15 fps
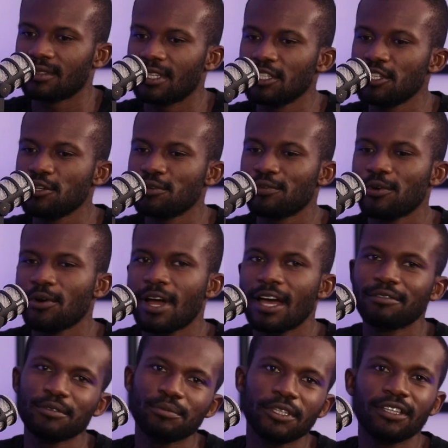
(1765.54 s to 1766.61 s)
Thank you for
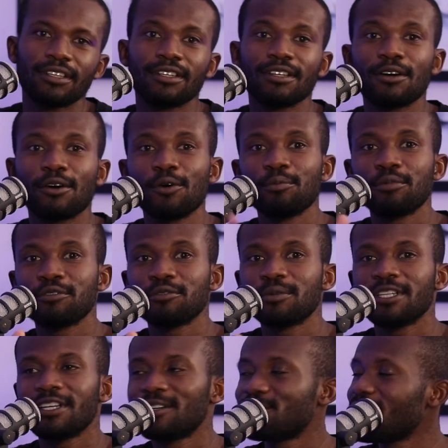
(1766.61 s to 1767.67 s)
having me, and I hope
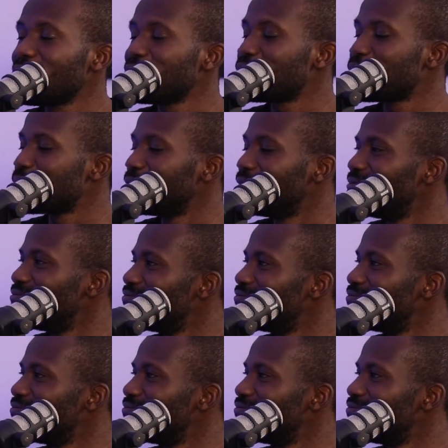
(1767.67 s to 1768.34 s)
everybody got value from it.